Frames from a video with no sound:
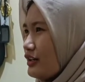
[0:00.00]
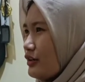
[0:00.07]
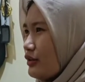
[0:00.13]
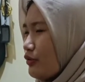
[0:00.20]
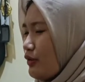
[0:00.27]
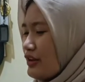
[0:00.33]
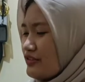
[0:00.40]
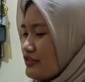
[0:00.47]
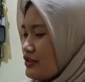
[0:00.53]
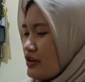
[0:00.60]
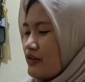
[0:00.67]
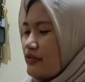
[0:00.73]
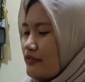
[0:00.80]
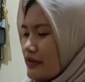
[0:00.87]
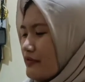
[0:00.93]
What's your
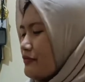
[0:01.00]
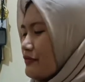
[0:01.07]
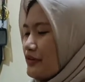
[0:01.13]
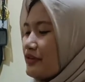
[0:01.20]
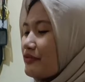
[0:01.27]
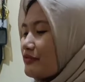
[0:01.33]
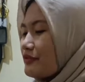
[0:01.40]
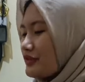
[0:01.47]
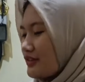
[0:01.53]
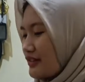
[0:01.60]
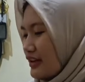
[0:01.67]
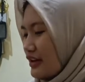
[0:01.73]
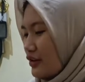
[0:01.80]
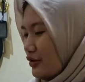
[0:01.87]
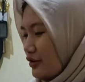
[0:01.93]
favorite food,
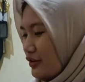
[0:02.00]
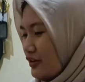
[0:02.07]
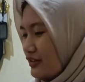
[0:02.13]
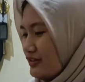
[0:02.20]
Seno?